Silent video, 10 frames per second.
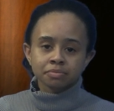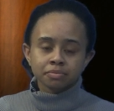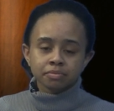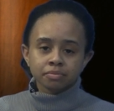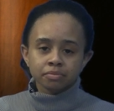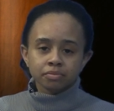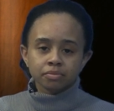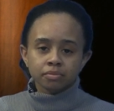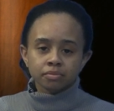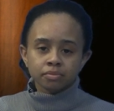
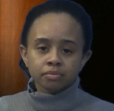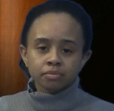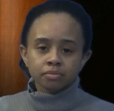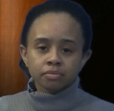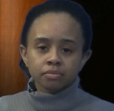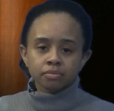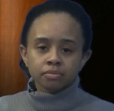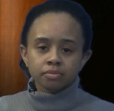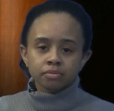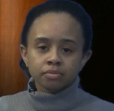(silence)